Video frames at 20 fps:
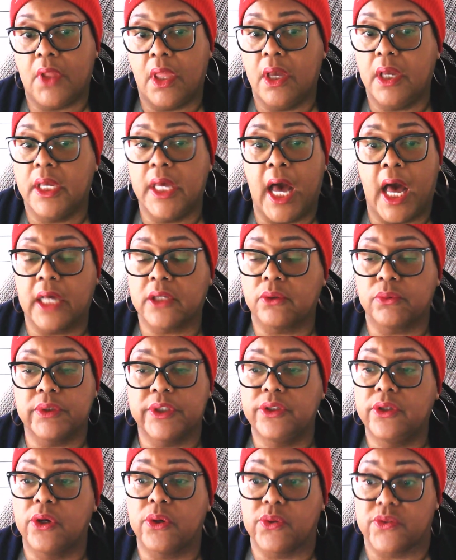God
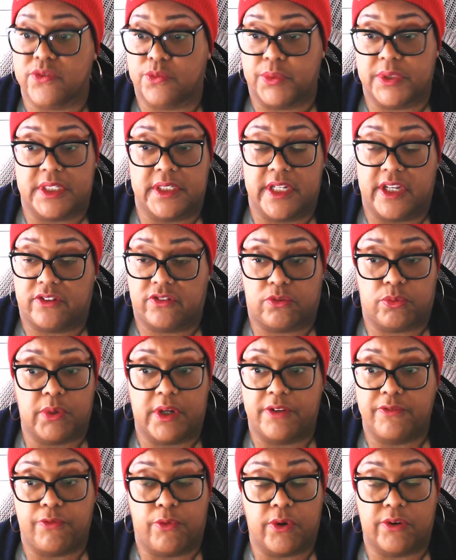only knows what the next
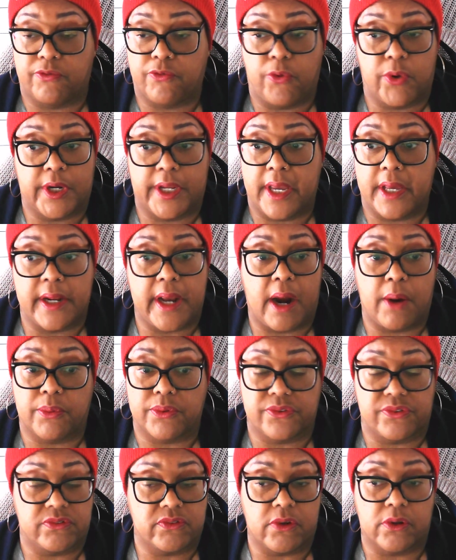24 to 48
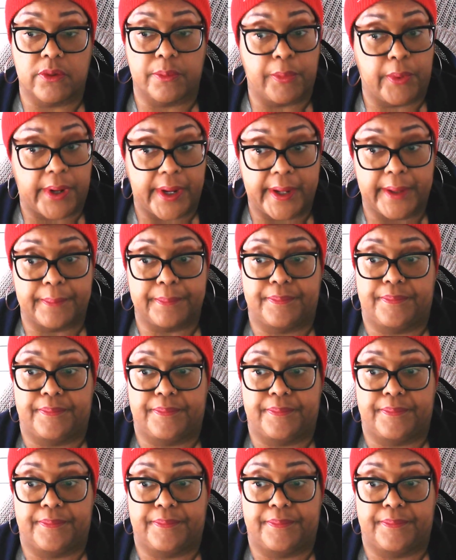hours is going to bring.